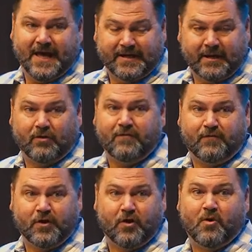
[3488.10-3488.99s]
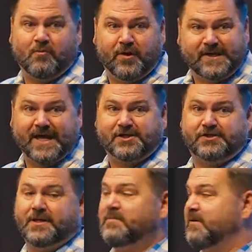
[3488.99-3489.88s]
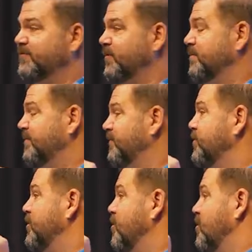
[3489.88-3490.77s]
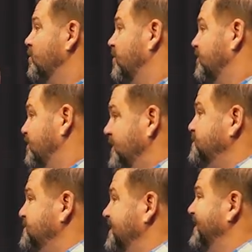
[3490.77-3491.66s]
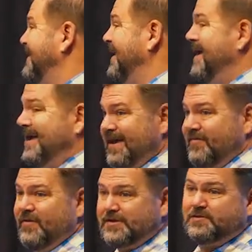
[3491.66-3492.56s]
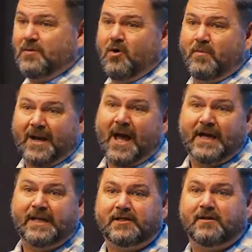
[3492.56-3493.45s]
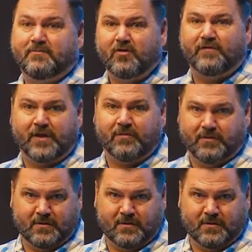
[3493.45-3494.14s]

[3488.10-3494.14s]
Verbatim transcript: and not only for your own protection, but for, for your own provision in this moment. I need to move you.